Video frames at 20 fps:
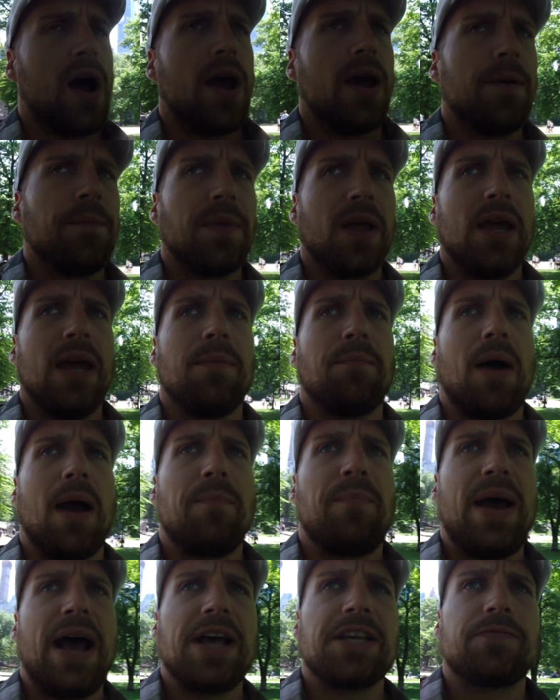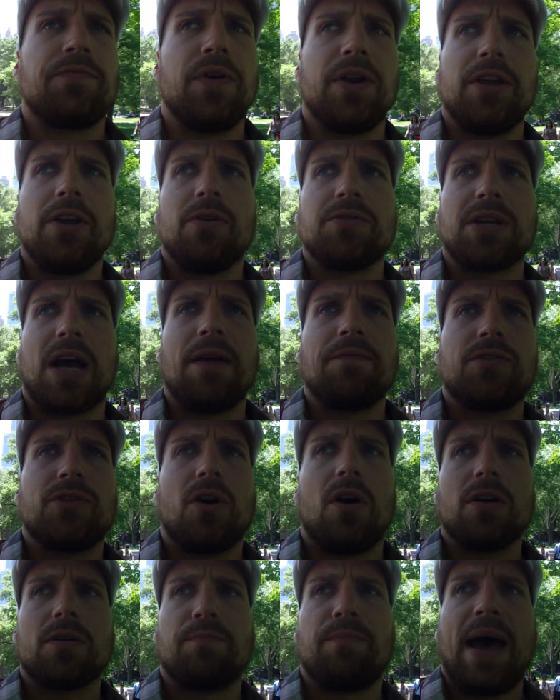why in my past videos I've
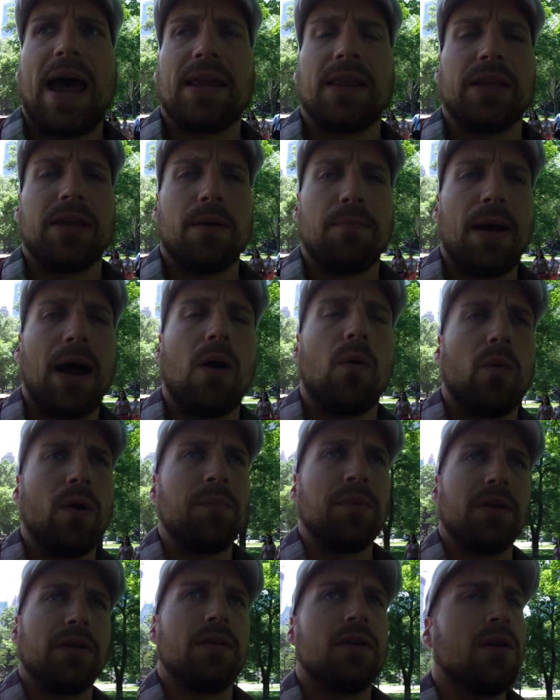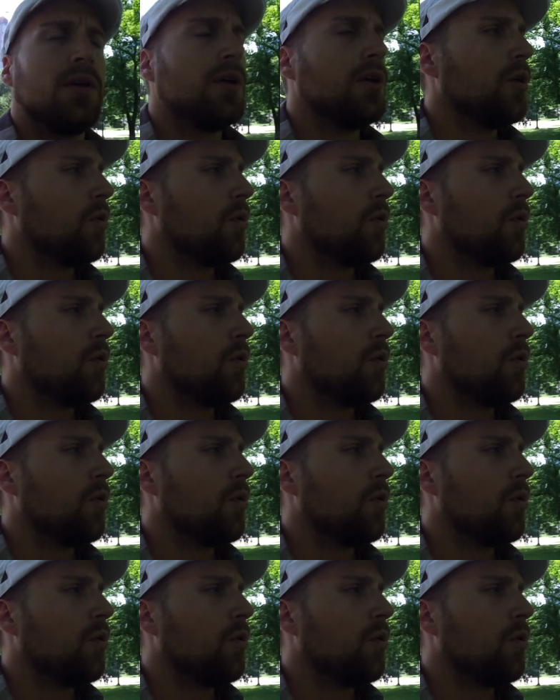talked badly about women.